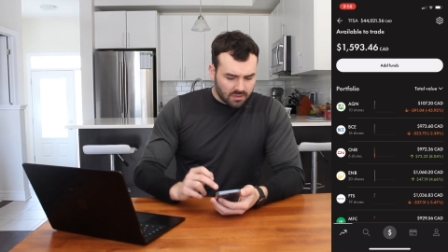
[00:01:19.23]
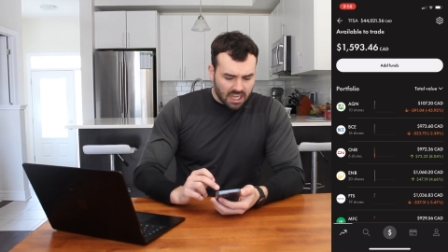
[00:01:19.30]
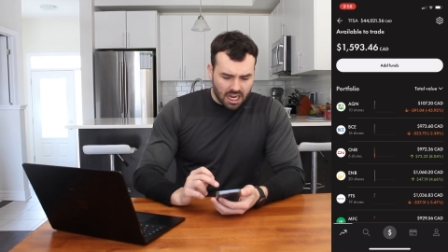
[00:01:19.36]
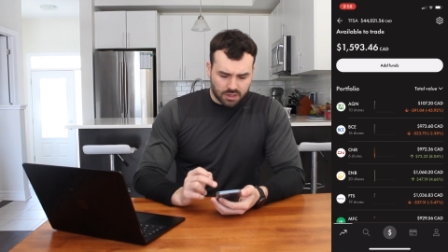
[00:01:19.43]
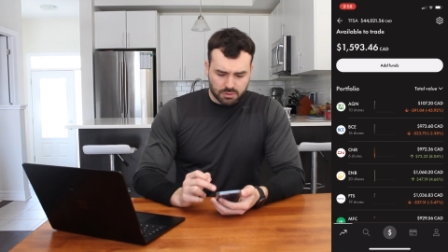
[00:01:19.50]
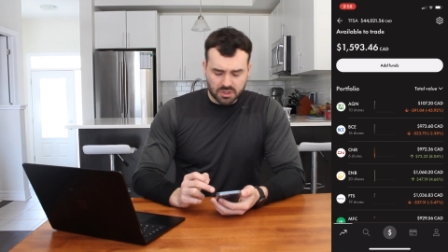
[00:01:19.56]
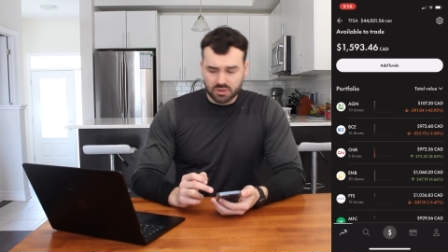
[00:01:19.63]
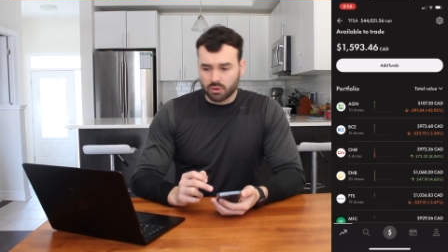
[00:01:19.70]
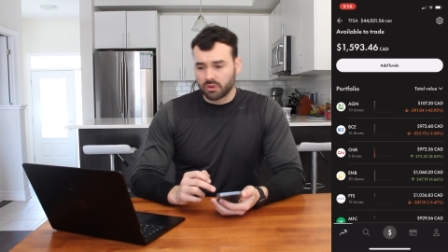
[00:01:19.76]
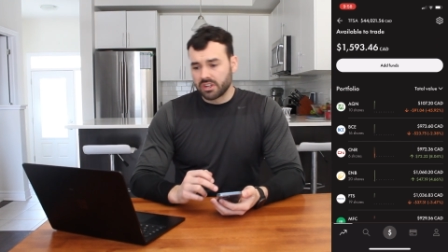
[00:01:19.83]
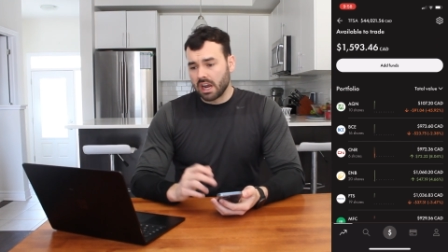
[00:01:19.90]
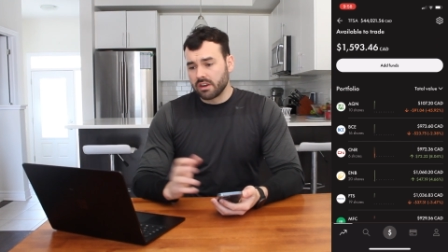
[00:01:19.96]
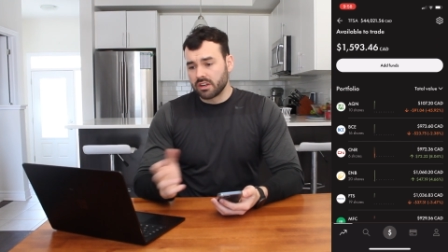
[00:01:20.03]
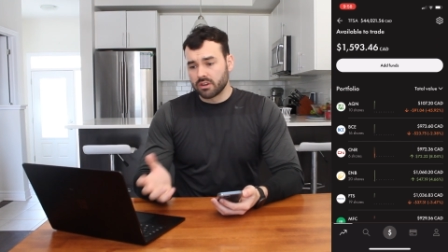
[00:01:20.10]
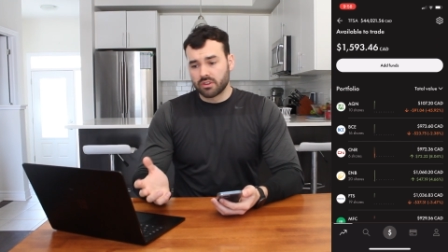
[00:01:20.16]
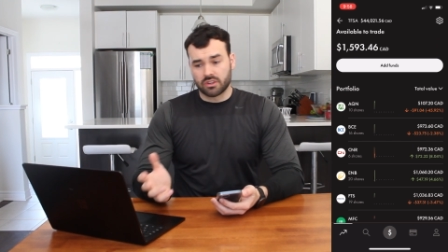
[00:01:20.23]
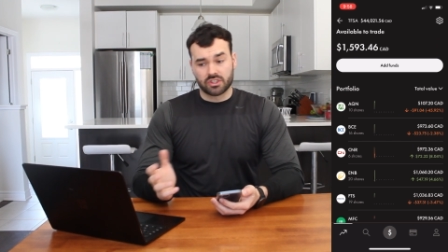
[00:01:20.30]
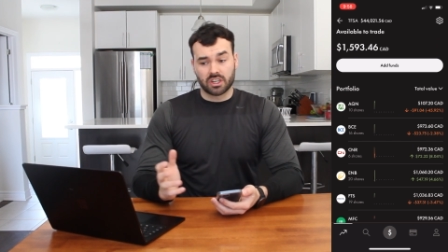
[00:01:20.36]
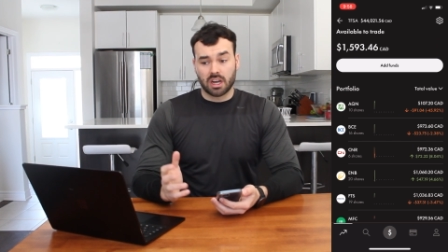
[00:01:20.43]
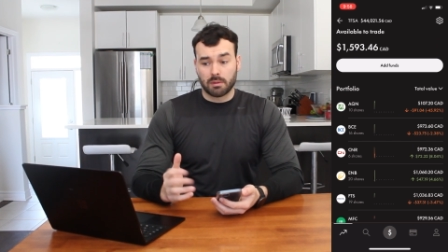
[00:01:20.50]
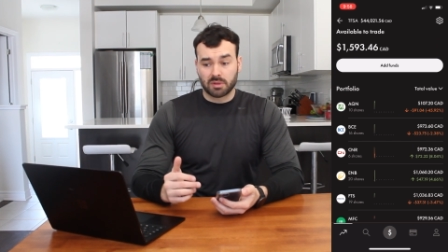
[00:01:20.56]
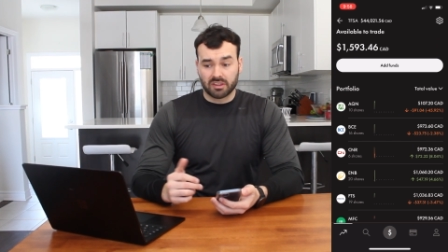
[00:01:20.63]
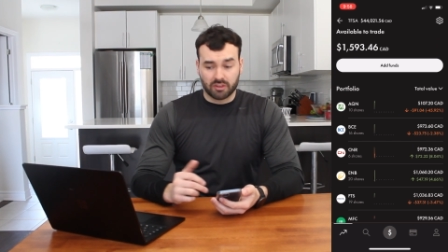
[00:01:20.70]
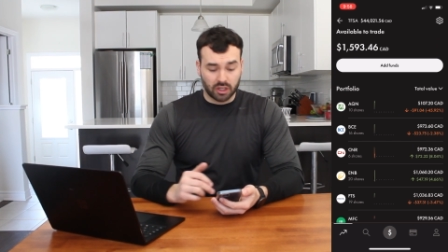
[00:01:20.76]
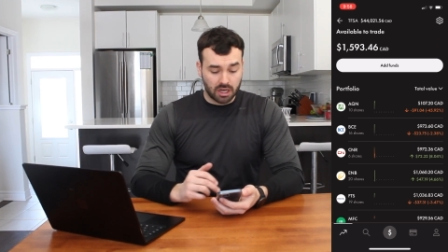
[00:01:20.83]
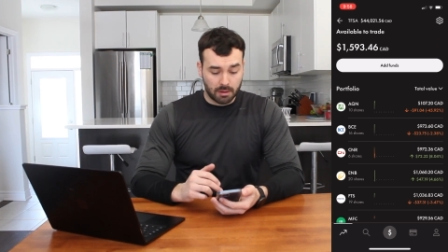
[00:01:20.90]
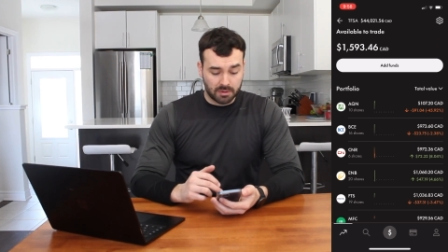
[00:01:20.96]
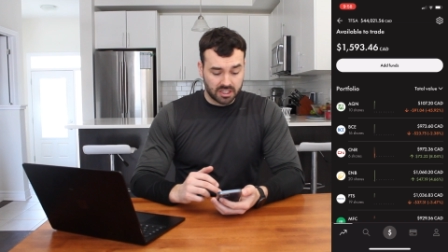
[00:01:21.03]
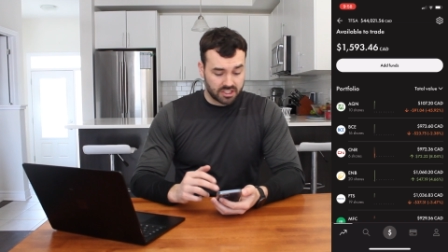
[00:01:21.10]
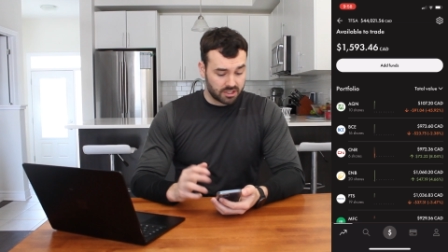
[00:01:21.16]
as we scroll down here, there's a couple different
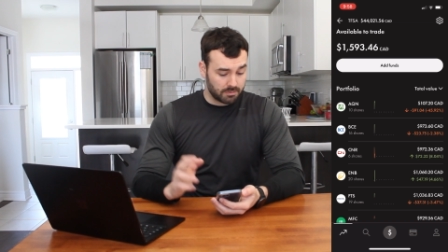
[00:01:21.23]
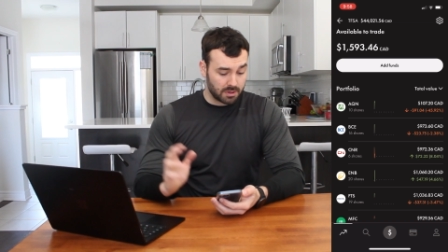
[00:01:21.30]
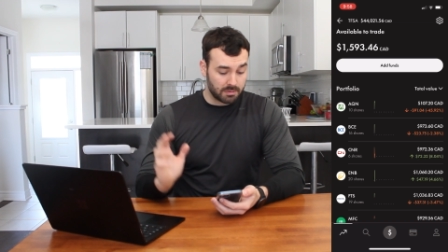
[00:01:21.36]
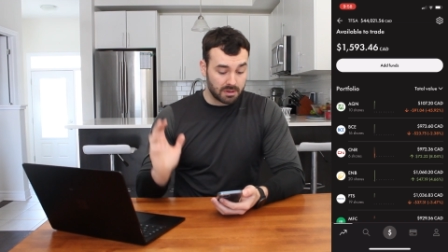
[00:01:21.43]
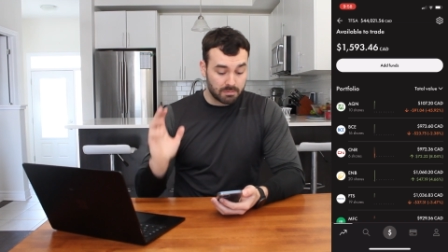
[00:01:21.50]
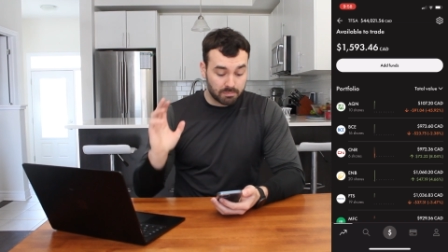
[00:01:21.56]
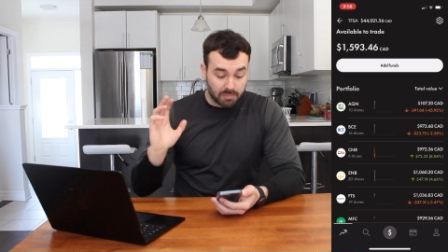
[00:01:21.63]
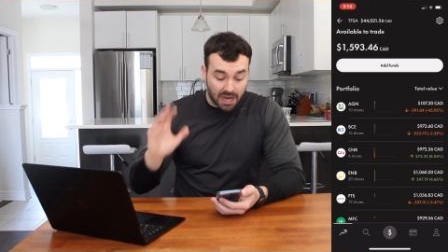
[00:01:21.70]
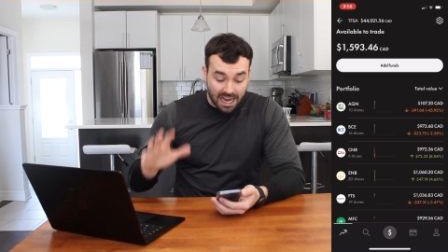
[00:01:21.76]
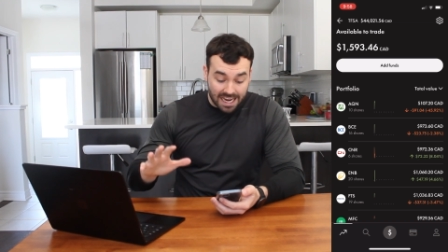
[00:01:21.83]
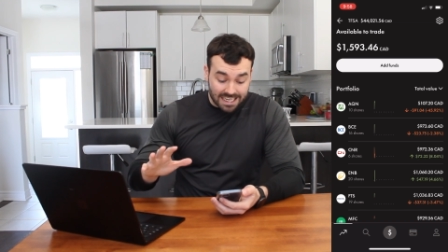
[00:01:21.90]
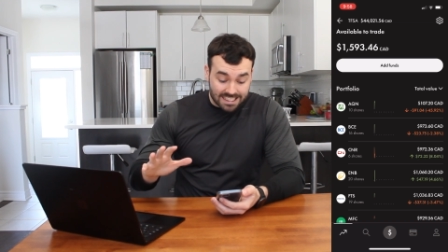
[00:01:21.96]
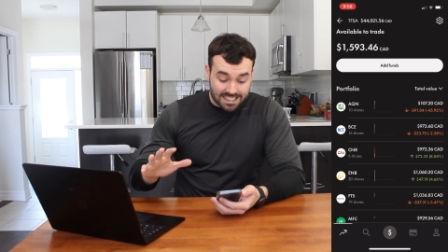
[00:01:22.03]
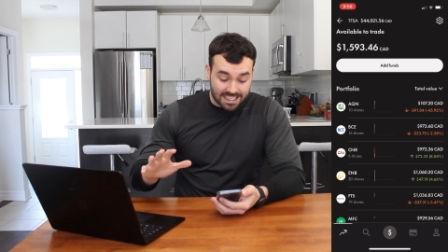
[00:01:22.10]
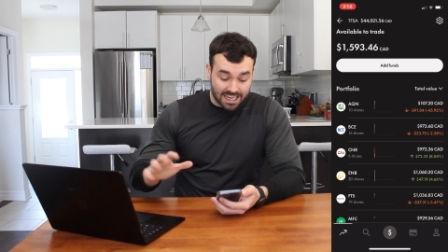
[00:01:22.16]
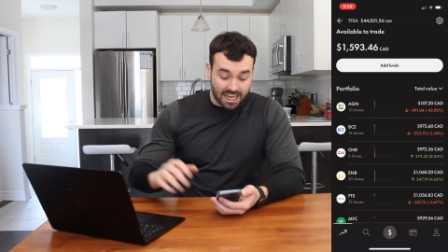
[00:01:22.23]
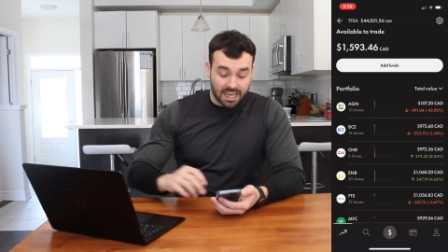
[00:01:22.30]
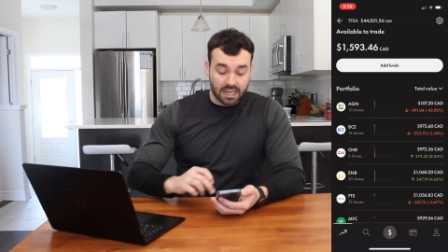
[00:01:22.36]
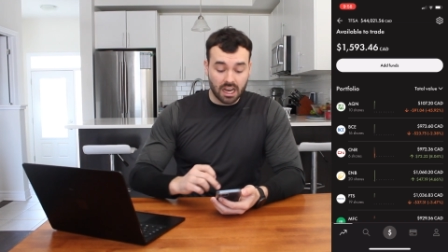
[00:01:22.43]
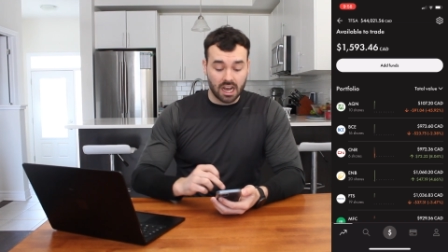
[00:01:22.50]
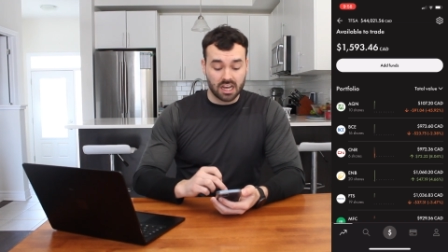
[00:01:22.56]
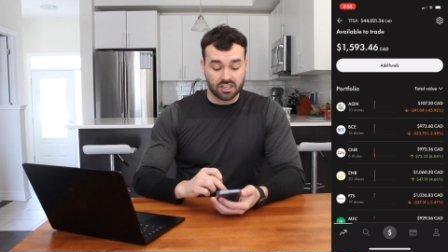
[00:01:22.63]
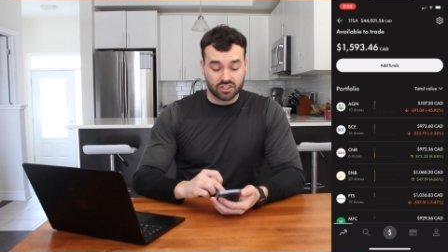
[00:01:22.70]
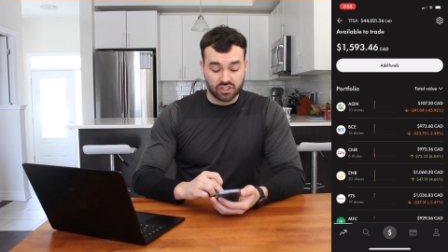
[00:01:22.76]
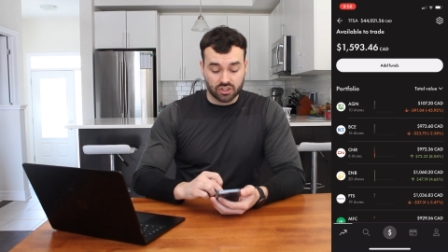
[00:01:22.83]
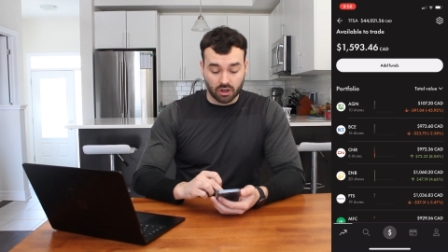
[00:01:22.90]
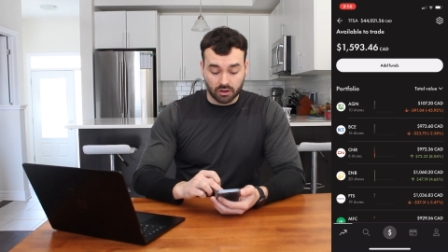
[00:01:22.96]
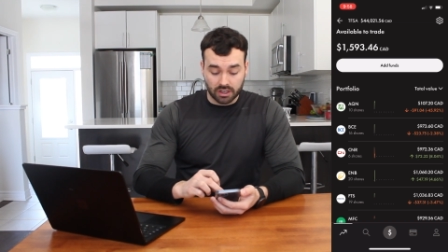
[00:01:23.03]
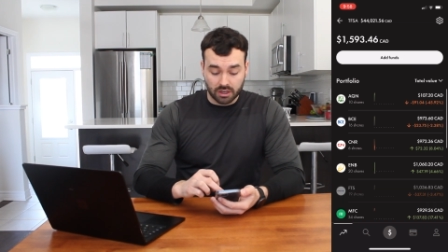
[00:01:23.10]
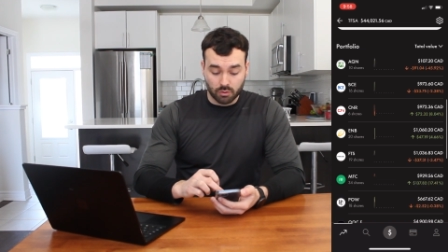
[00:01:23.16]
companies I'm going to be buying today,
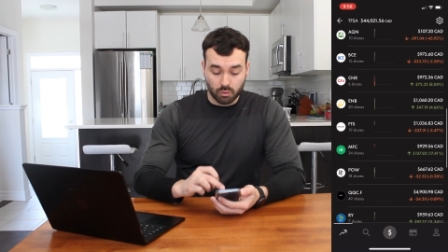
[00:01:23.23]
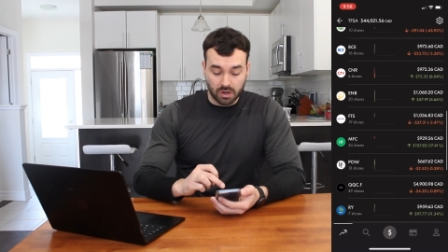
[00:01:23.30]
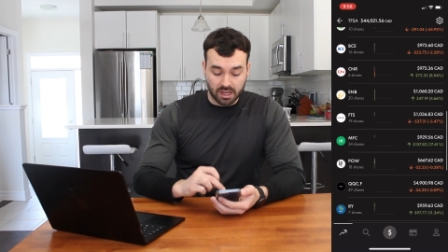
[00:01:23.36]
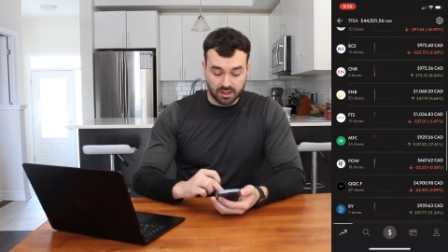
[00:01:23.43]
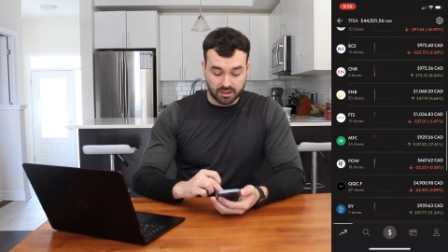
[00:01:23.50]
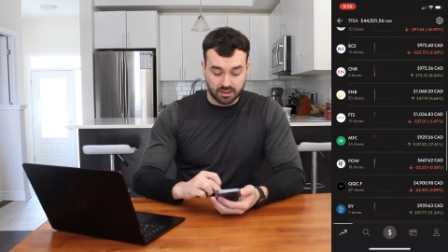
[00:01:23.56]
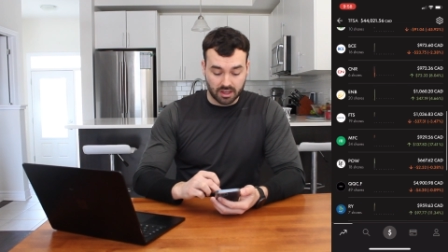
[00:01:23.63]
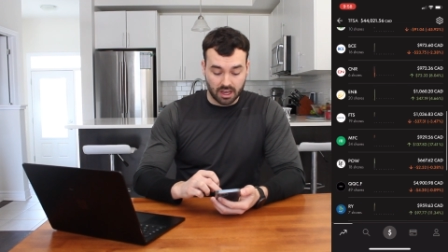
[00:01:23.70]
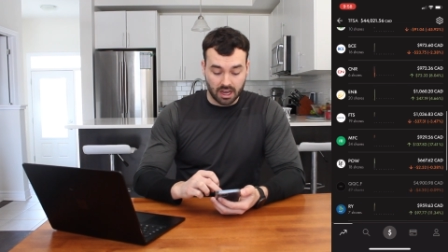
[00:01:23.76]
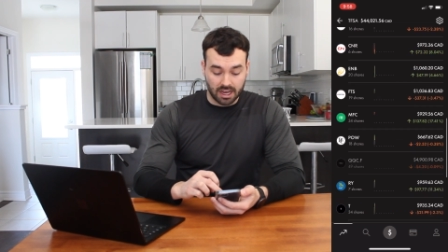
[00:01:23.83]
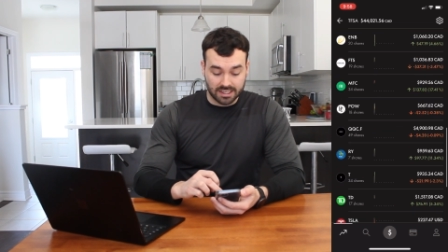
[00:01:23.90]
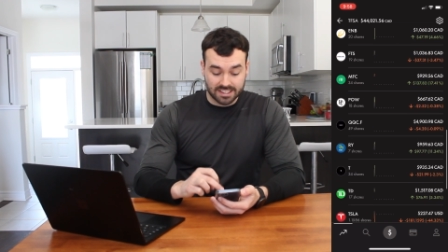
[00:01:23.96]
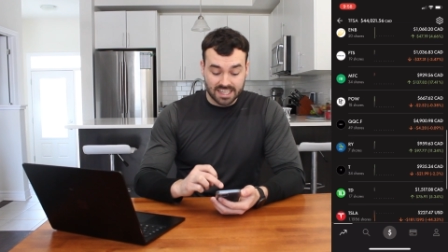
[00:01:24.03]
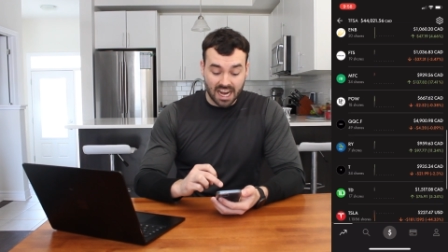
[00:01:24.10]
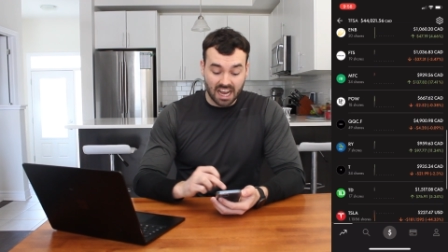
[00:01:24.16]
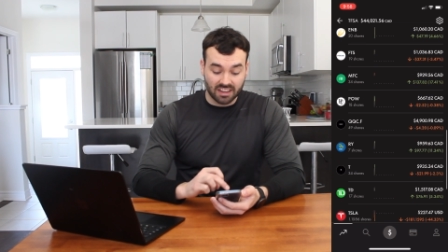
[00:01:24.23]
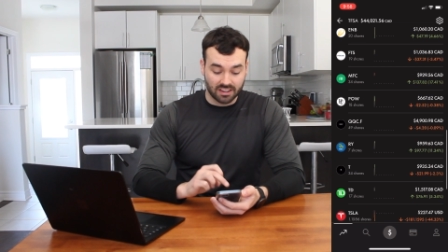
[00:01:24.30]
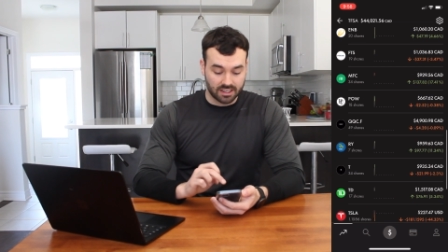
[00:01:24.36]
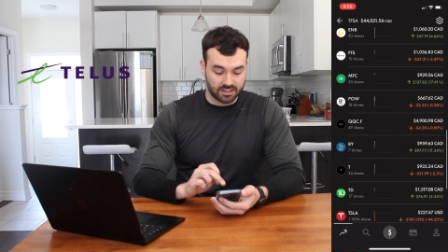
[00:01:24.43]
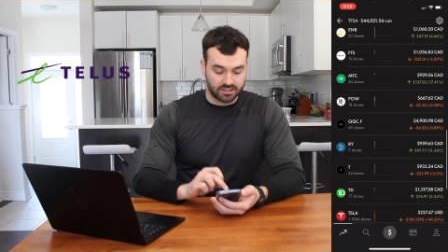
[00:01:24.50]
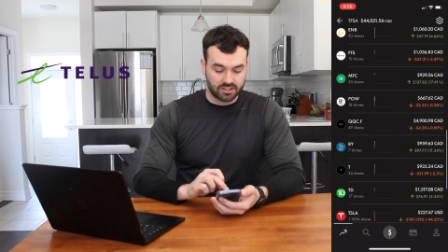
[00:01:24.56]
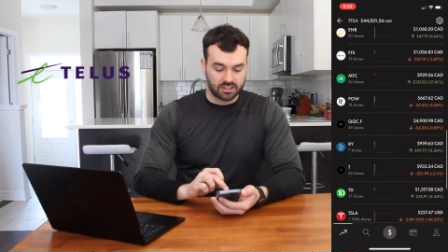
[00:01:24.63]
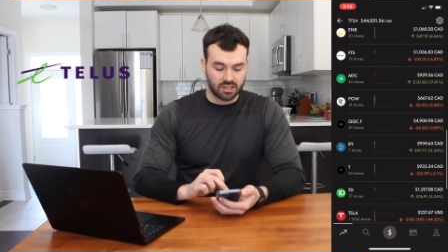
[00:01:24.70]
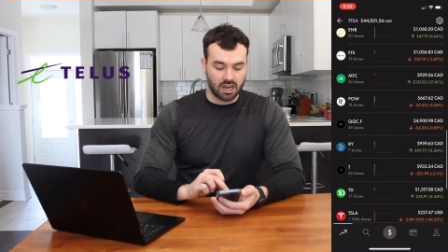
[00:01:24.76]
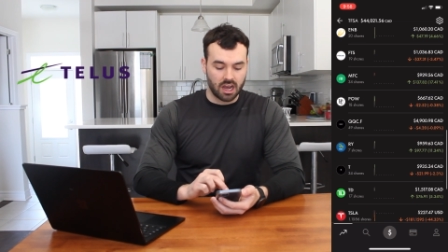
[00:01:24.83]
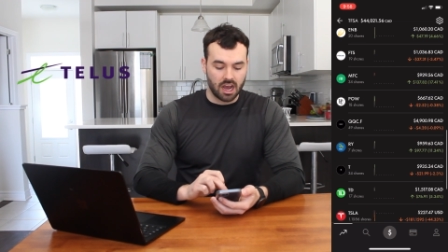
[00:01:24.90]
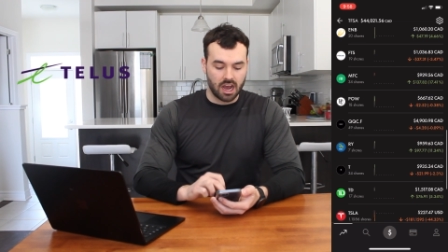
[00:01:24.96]
starting with TELUS.